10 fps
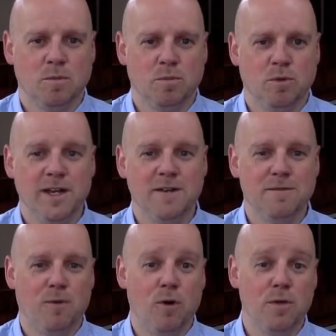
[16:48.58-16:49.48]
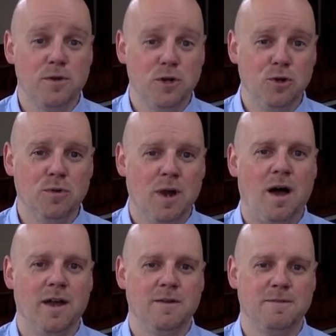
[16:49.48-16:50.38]
bringing forth new
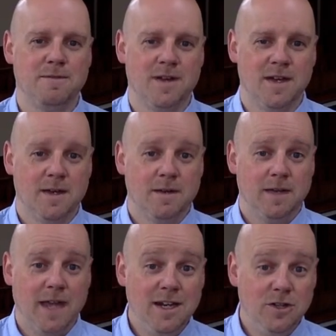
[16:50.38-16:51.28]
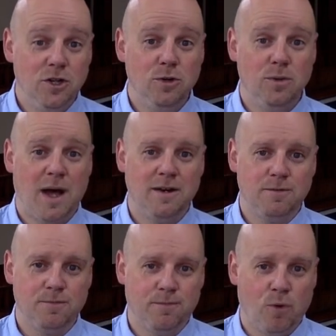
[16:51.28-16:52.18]
life in you
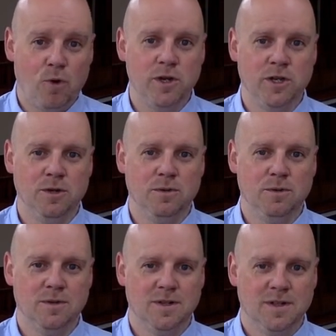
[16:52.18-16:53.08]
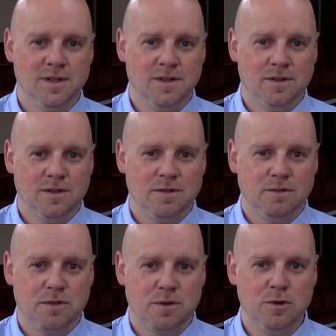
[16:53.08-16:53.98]
and for you
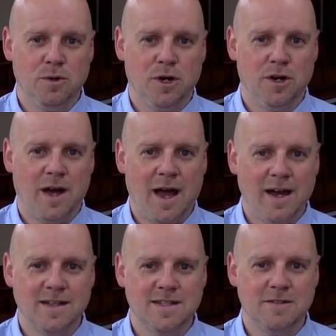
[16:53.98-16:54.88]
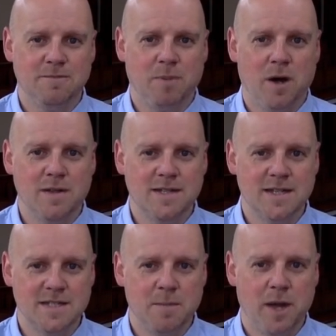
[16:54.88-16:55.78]
through her active
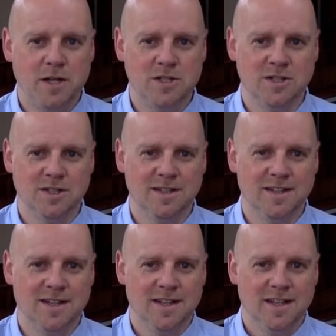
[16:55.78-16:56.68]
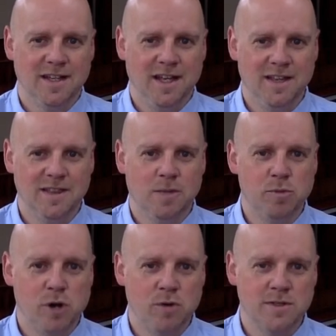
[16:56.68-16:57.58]
participation in the
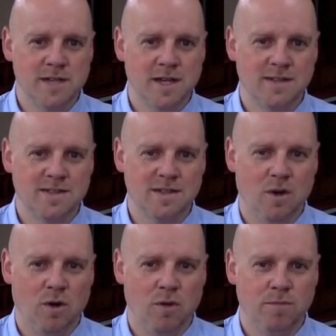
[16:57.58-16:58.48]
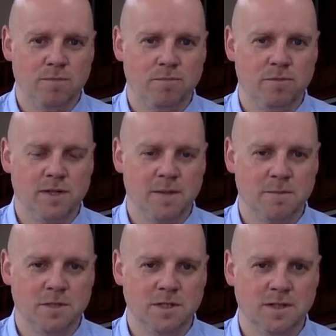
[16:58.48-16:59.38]
process of
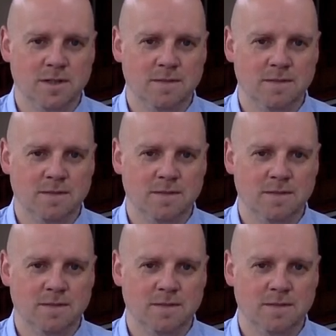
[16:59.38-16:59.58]
redemption.